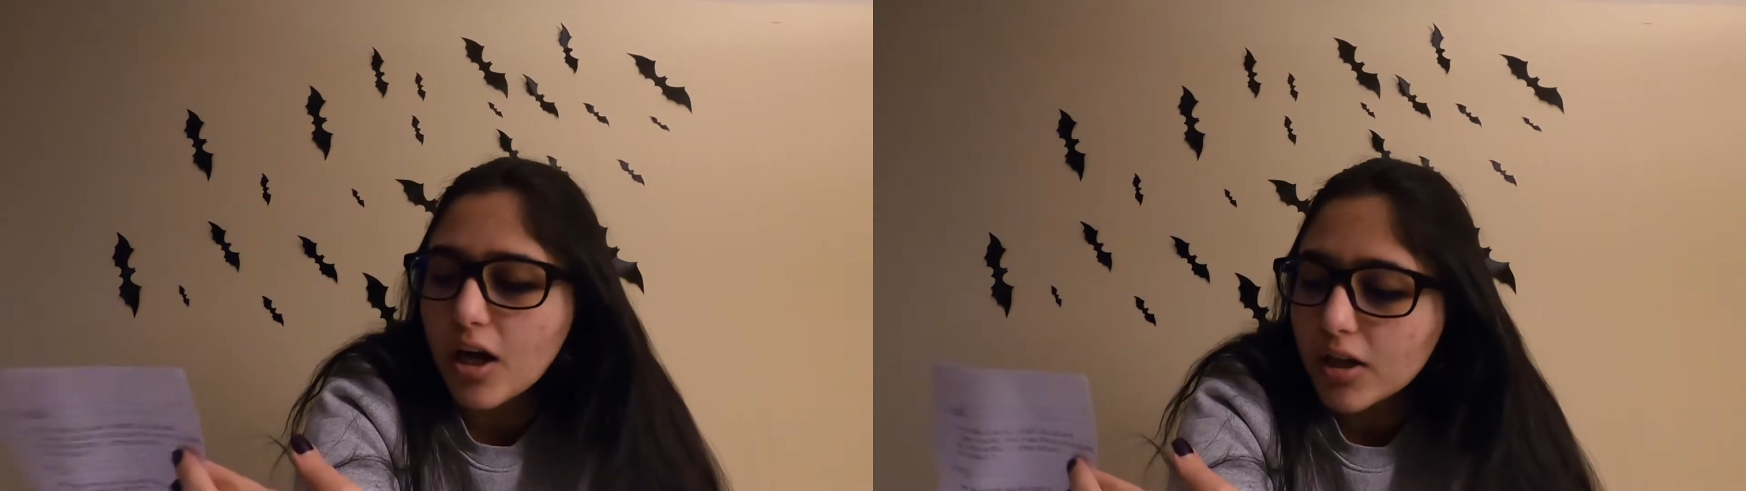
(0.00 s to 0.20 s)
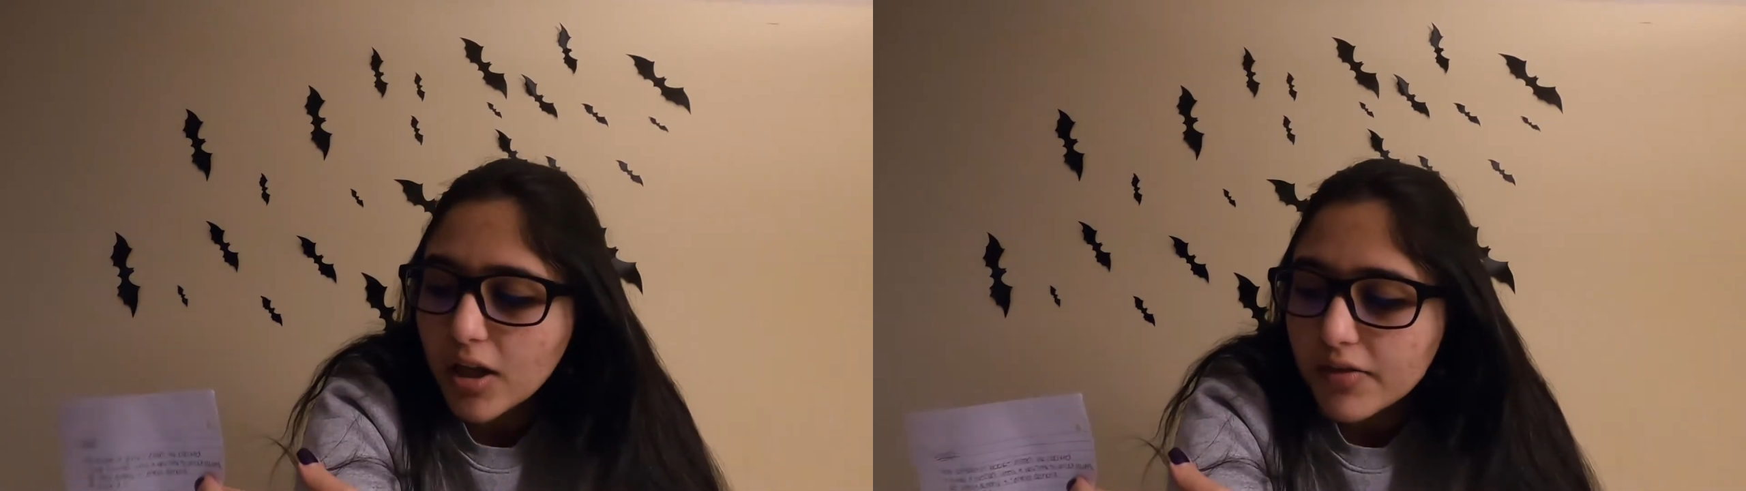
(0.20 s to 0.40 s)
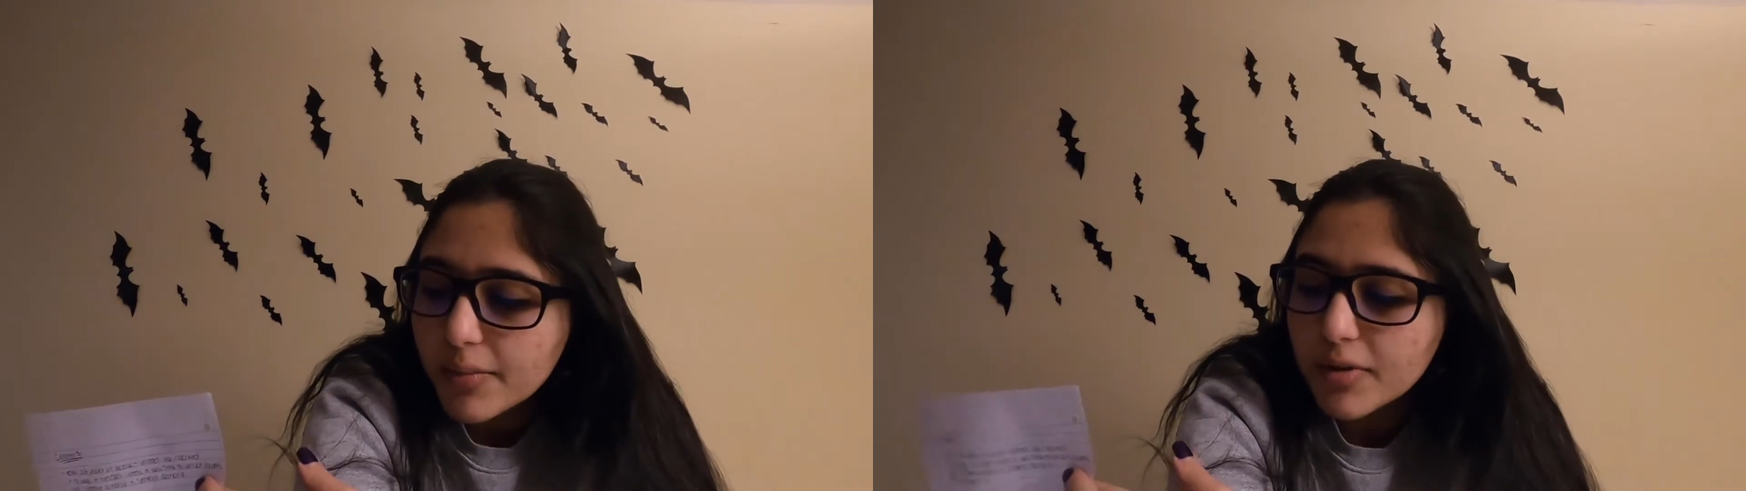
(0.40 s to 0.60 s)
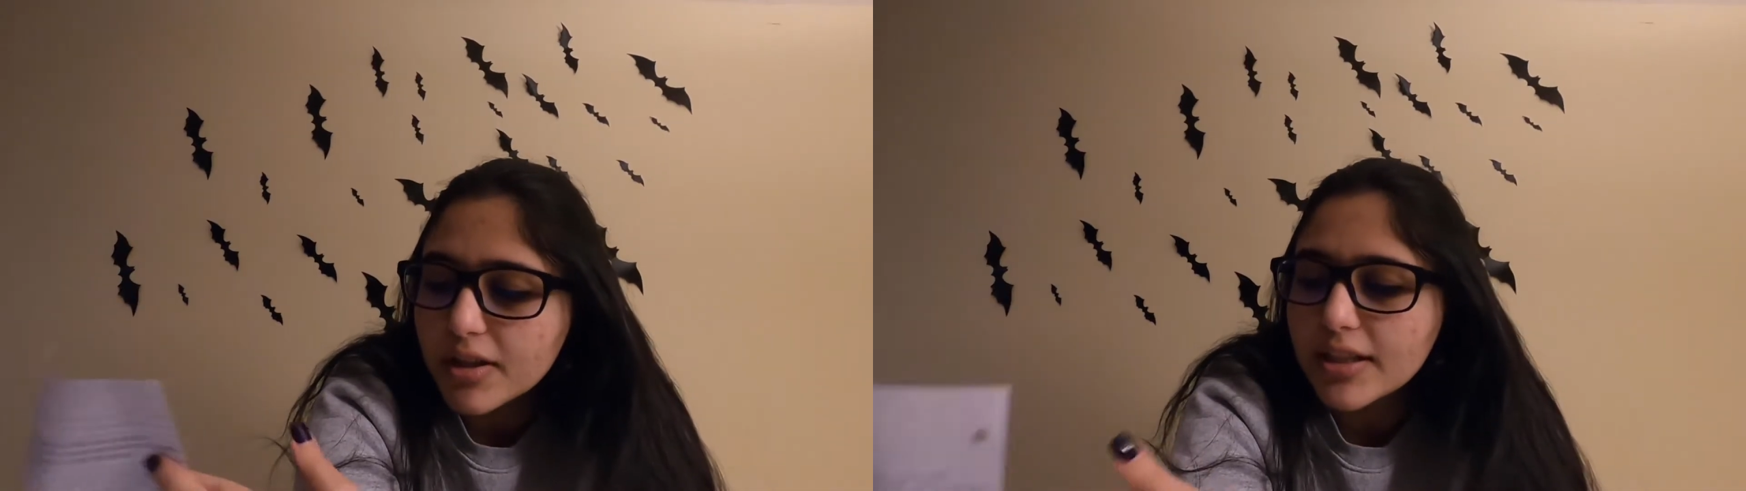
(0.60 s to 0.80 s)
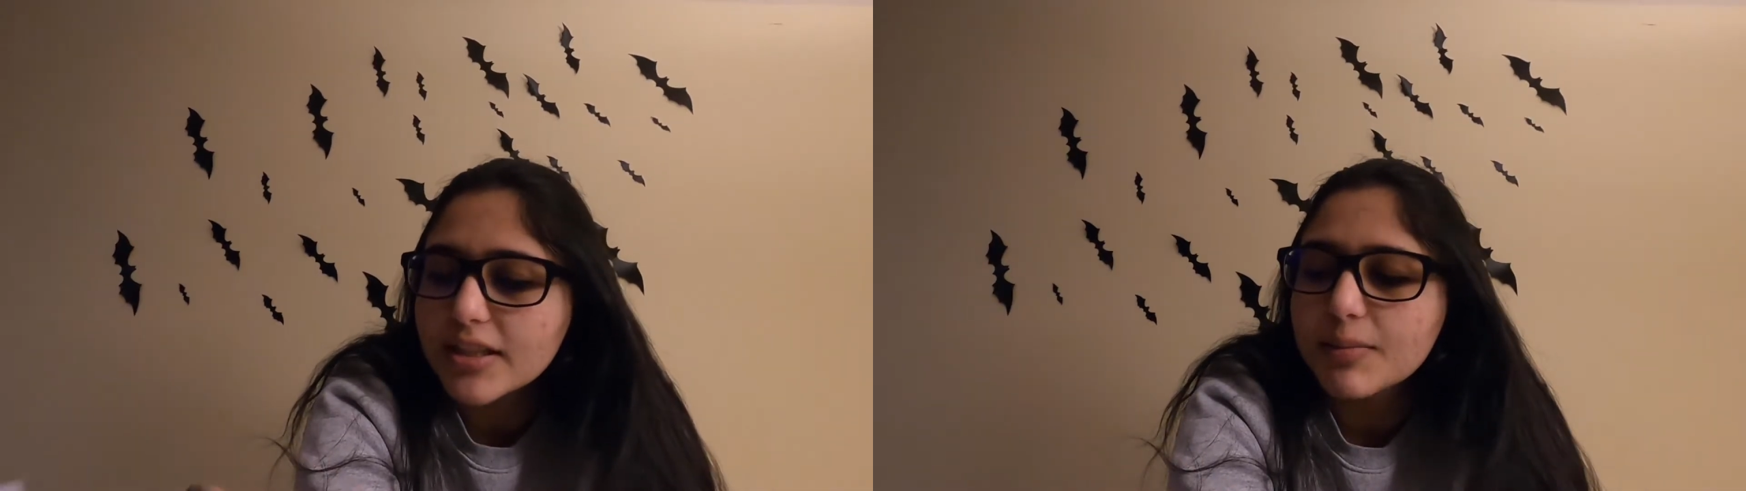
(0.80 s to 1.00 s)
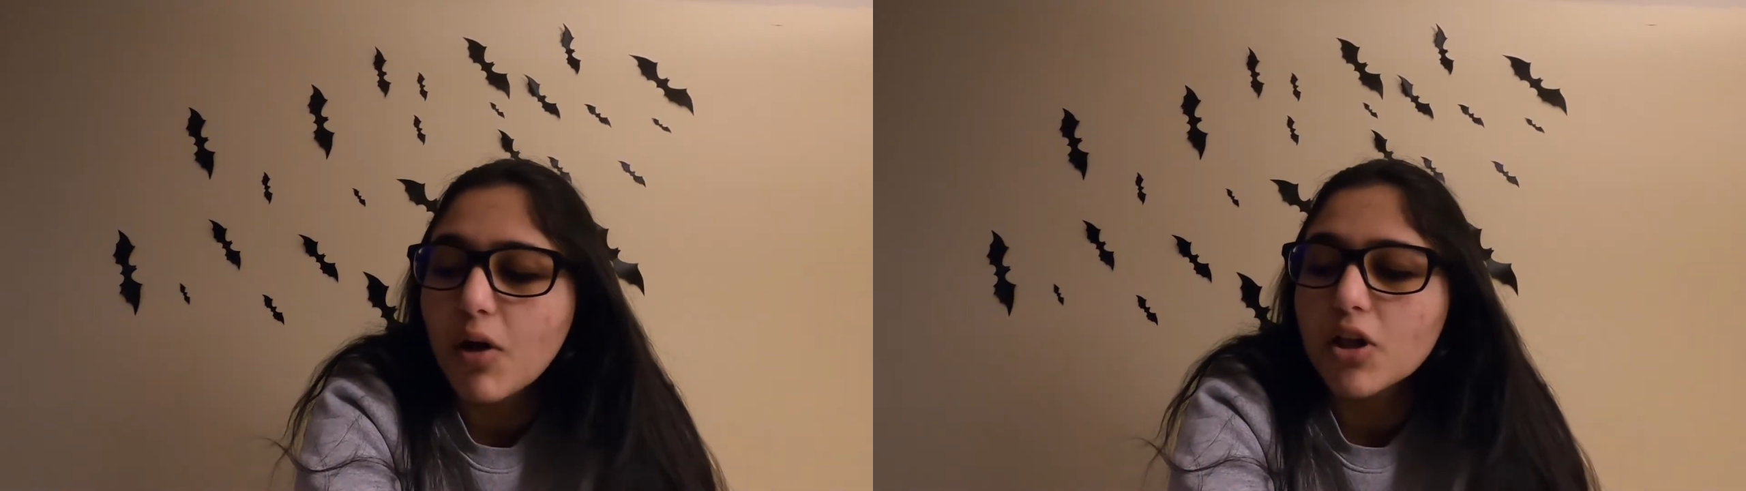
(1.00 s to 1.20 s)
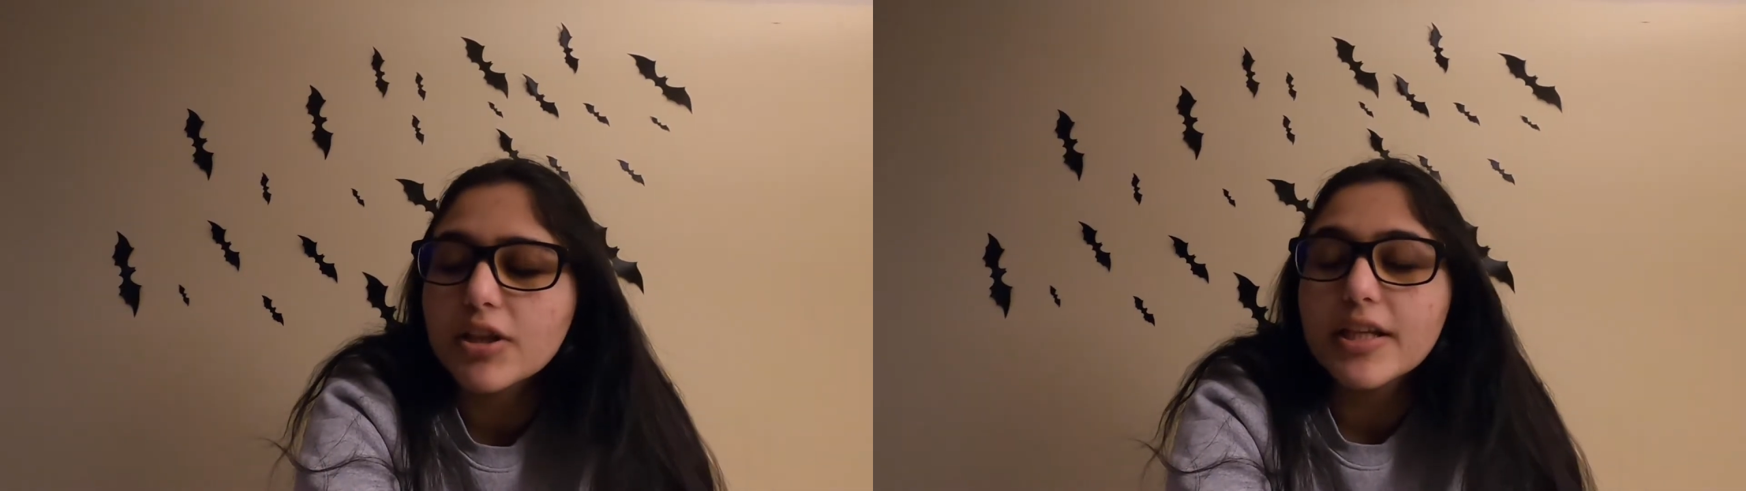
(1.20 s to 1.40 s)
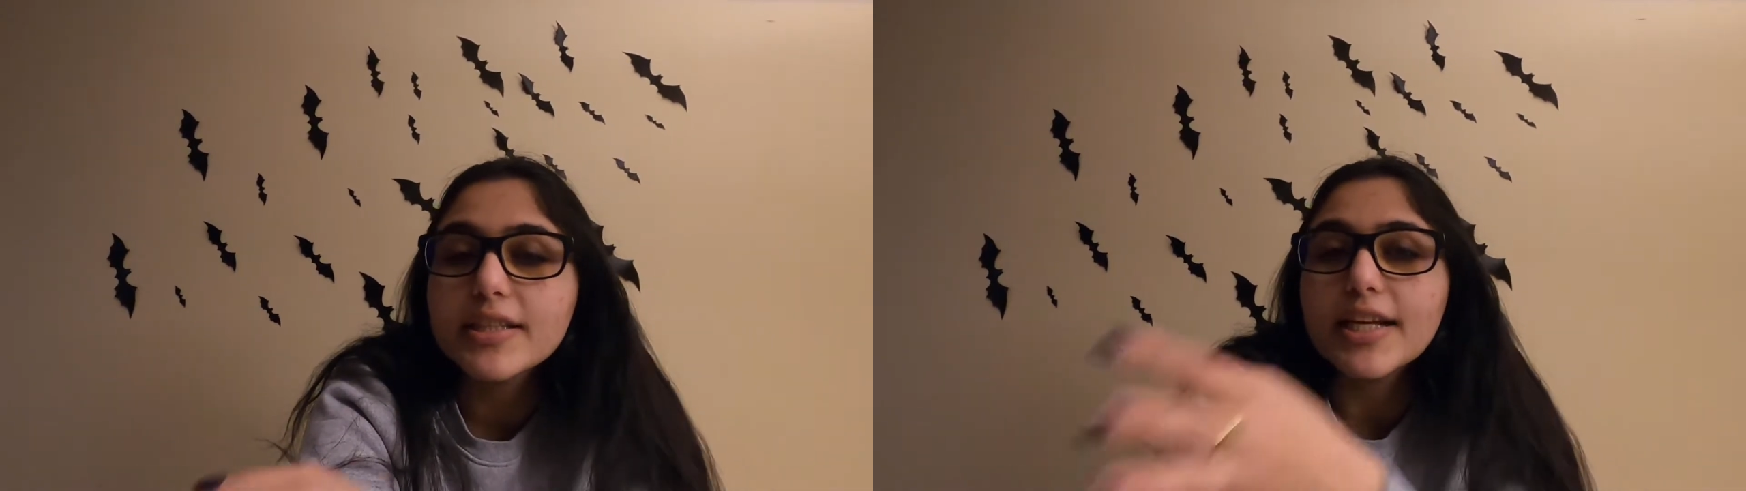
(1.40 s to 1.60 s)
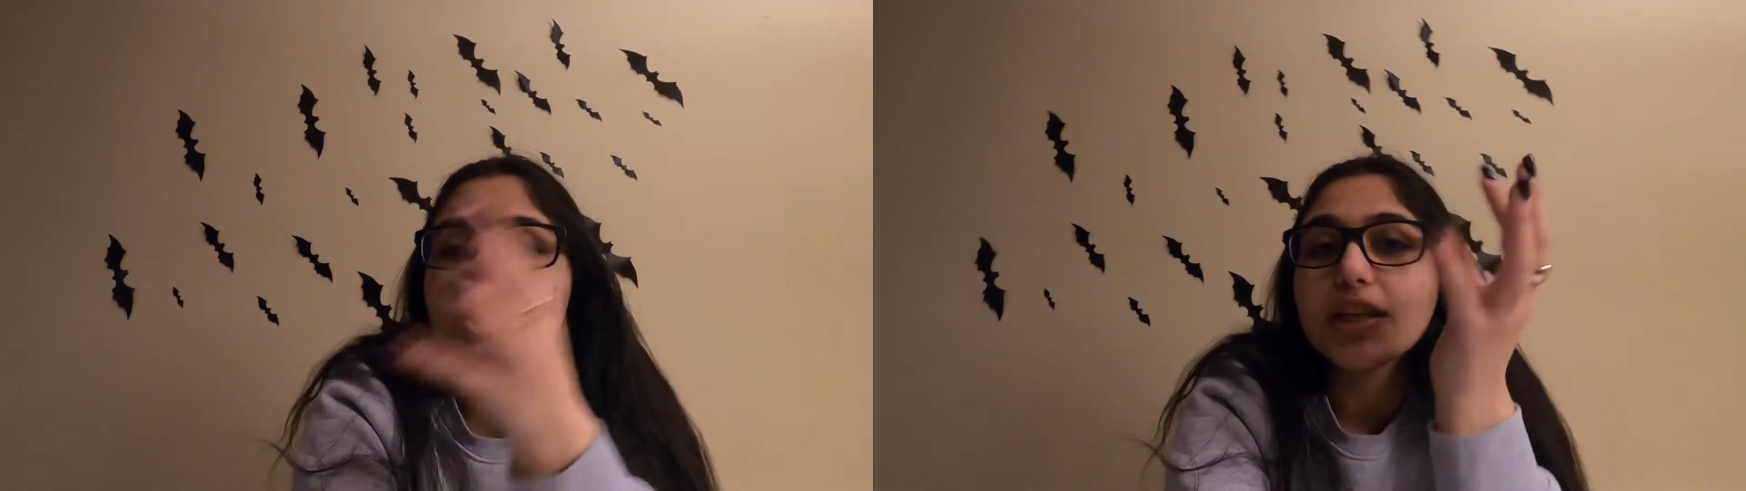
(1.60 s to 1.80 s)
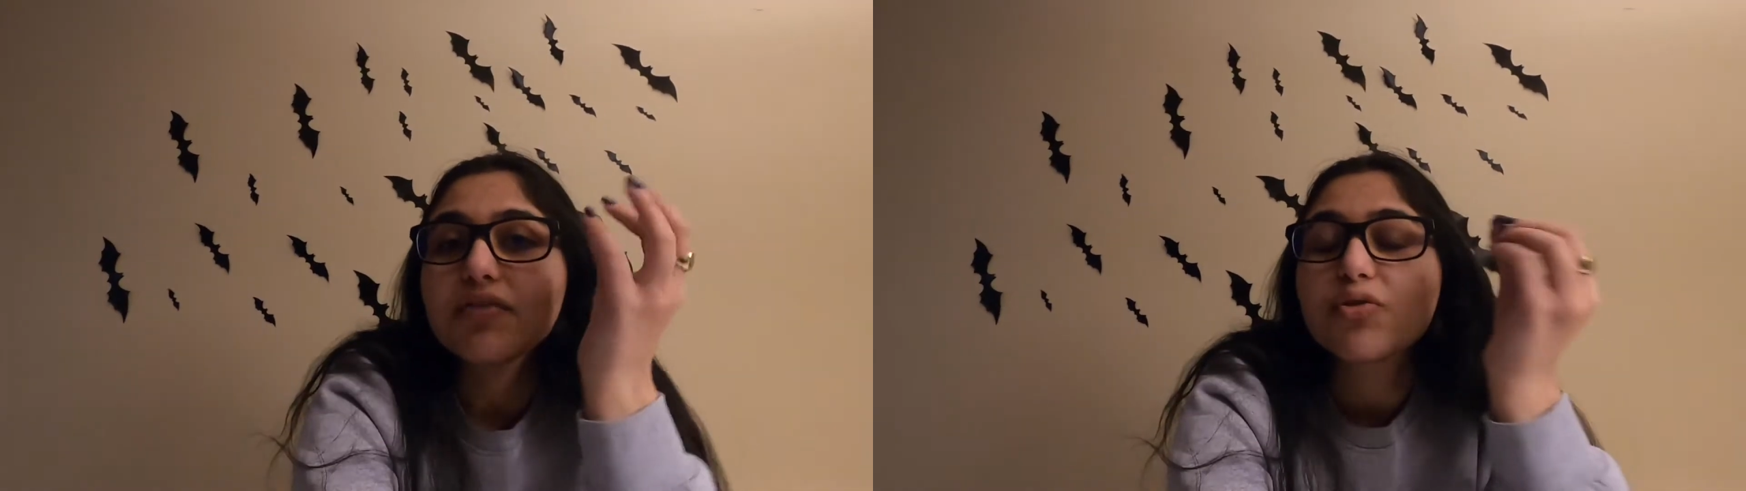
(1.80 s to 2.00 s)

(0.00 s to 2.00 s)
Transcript: A lot of them are smaller things I just have